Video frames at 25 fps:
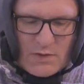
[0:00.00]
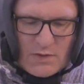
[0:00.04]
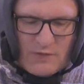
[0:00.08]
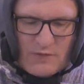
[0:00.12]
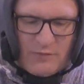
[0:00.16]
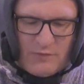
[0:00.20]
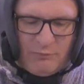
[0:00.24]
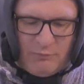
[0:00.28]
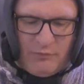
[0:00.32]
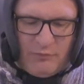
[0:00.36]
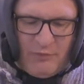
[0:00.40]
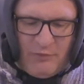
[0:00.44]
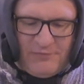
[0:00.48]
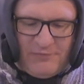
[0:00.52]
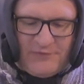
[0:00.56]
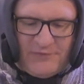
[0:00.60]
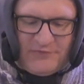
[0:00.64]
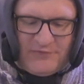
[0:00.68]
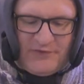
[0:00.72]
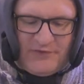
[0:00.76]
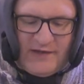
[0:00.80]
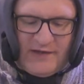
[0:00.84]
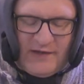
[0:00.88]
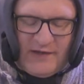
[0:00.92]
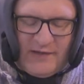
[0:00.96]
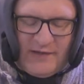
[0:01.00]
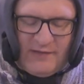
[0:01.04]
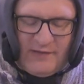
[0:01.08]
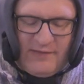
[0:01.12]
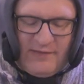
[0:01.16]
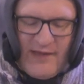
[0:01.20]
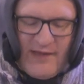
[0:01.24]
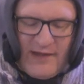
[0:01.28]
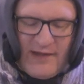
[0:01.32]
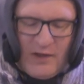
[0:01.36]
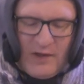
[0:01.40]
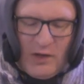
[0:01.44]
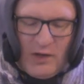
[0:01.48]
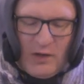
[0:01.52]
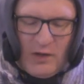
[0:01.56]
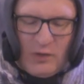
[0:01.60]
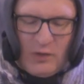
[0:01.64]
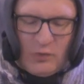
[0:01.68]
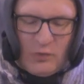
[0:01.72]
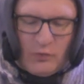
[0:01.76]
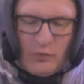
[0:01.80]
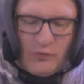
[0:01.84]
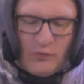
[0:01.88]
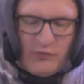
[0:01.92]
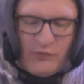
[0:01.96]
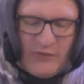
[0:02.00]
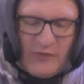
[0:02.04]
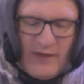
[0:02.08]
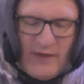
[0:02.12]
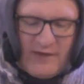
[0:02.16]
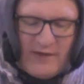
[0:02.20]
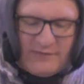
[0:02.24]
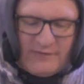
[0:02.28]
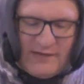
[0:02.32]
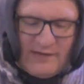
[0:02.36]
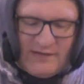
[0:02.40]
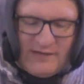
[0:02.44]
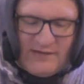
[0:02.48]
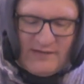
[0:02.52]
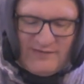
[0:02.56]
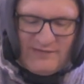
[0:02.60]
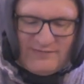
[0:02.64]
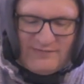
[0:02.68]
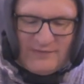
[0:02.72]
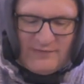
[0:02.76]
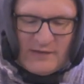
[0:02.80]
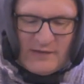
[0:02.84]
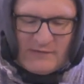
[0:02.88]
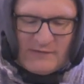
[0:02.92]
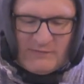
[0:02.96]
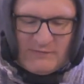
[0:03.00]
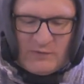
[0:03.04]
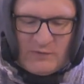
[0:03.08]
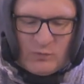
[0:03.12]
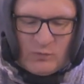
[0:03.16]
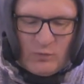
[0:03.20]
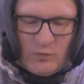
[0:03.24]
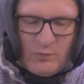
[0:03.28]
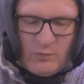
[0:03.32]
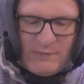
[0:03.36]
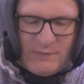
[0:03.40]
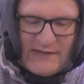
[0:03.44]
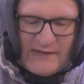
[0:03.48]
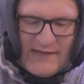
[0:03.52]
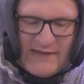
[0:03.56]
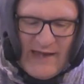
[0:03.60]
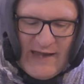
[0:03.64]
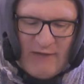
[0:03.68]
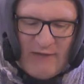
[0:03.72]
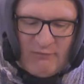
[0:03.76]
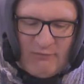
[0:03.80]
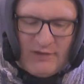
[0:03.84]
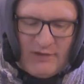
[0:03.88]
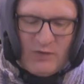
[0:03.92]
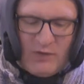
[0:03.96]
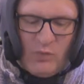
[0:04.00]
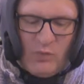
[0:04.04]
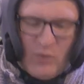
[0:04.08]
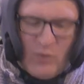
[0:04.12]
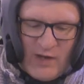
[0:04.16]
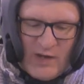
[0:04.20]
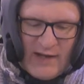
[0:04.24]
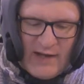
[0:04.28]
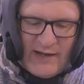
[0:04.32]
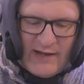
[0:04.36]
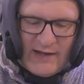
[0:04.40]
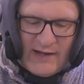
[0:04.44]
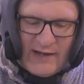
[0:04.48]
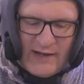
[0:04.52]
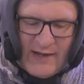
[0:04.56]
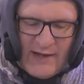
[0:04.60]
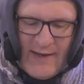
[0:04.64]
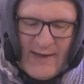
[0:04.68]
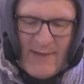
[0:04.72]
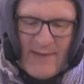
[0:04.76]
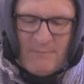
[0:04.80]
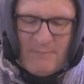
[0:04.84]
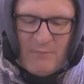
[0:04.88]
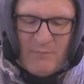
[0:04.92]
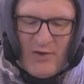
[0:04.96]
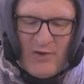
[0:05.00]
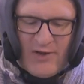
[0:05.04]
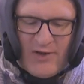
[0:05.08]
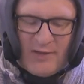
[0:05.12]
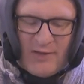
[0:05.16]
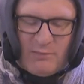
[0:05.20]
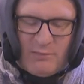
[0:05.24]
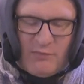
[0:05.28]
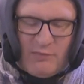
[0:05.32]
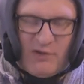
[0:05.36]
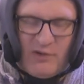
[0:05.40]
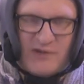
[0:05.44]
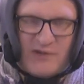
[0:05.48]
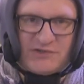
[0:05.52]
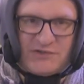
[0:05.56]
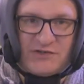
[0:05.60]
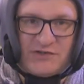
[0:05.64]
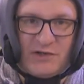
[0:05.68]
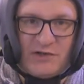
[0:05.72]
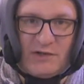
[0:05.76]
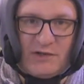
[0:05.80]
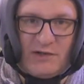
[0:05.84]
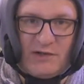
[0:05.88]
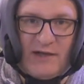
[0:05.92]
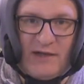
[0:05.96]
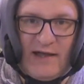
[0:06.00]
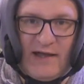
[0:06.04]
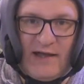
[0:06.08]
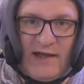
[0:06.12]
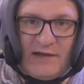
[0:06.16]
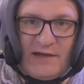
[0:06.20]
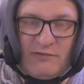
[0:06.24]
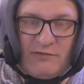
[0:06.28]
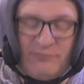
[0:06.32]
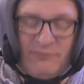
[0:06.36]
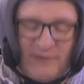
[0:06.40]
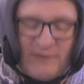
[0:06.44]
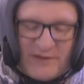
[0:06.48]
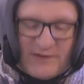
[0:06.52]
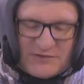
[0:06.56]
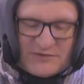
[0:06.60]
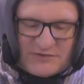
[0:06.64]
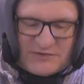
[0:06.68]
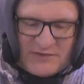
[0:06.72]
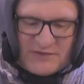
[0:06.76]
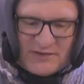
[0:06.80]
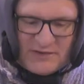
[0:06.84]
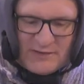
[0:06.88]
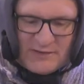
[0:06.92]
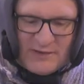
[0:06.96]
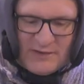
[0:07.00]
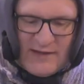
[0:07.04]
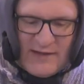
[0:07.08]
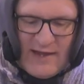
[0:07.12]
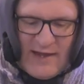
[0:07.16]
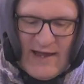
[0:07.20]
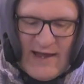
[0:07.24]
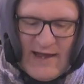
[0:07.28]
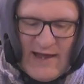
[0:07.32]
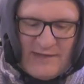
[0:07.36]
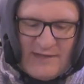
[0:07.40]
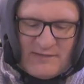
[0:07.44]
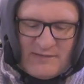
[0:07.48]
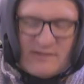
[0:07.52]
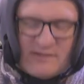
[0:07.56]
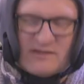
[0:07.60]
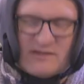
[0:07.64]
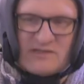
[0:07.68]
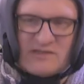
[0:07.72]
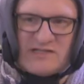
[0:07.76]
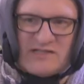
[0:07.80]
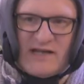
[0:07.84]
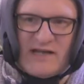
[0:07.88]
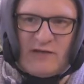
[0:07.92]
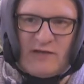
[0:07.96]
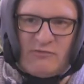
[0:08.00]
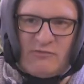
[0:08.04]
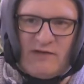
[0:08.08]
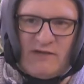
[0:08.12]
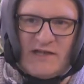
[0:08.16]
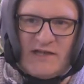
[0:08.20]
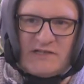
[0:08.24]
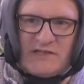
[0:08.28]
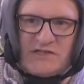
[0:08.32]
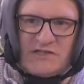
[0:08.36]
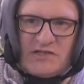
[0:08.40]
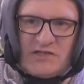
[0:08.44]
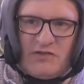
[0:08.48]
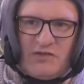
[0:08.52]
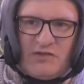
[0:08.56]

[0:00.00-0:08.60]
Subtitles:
The prophecy then holds that the servant will be carried away by oppression and affliction, and that the generation